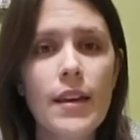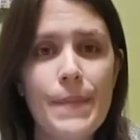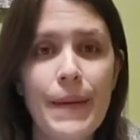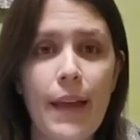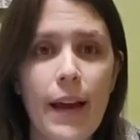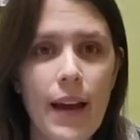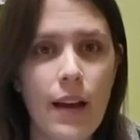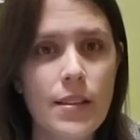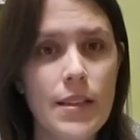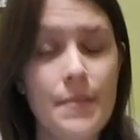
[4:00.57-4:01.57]
that
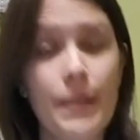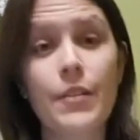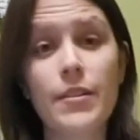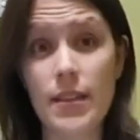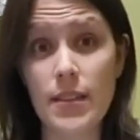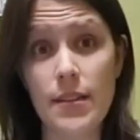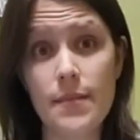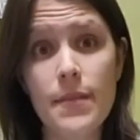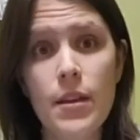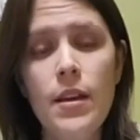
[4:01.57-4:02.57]
calcium in their system,
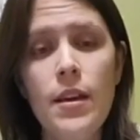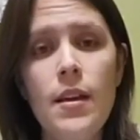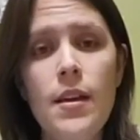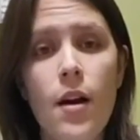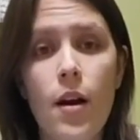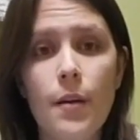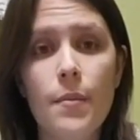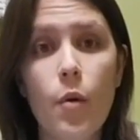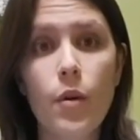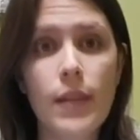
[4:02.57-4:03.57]
are more
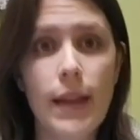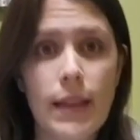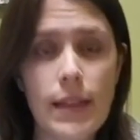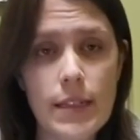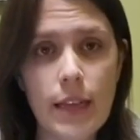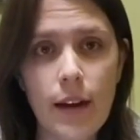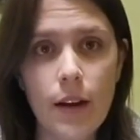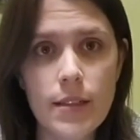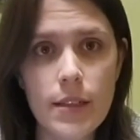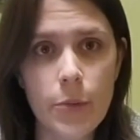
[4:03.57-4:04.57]
likely to get
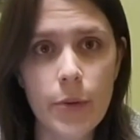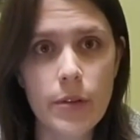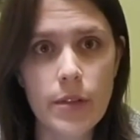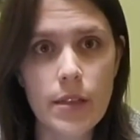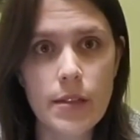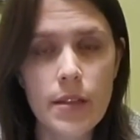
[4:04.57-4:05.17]
osteoporosis.